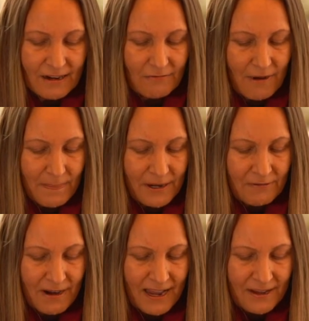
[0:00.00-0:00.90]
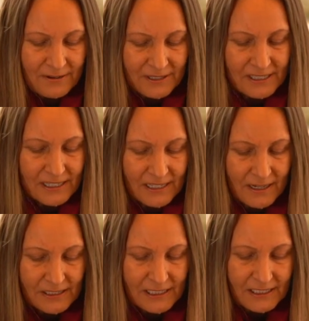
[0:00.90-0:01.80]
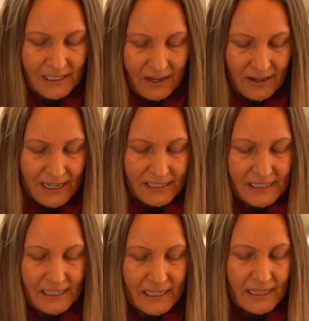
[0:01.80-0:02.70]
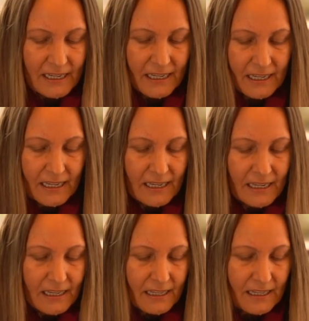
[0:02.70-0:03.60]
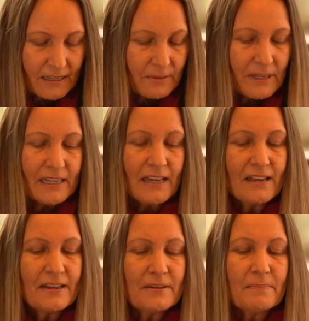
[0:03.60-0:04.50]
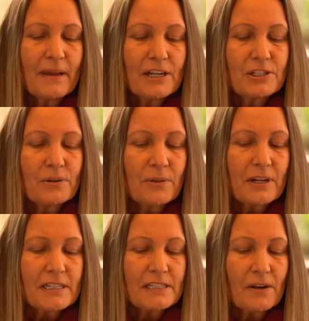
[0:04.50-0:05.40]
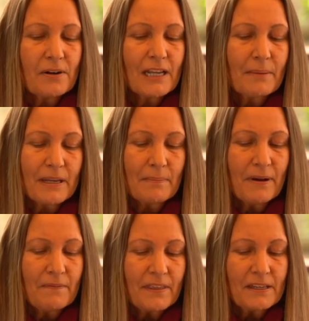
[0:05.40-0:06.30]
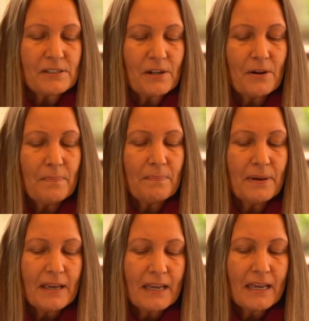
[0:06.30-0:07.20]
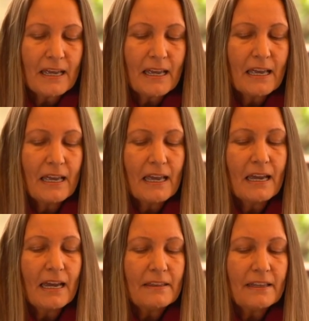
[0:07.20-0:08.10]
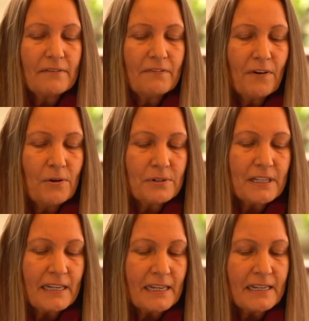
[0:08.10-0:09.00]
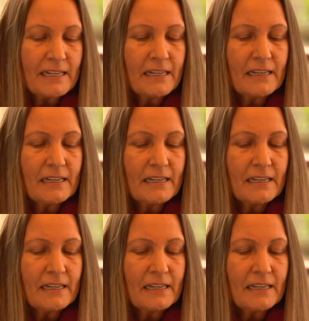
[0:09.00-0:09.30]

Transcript: wrap it around nice and tight. There we go. Make sure that it's not coming above the top, and then fold in,